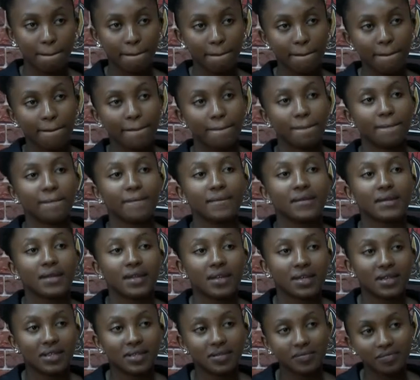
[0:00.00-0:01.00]
then the
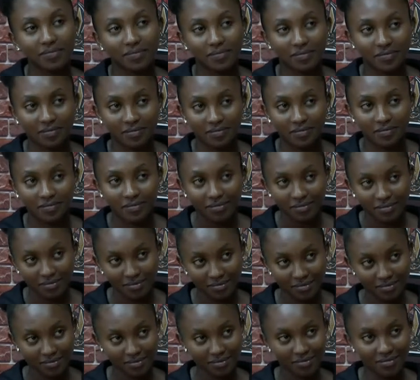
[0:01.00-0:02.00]
trash will go for days
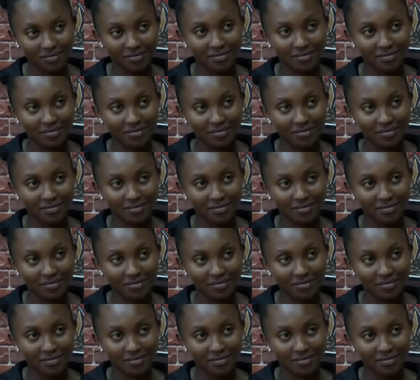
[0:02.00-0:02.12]
without being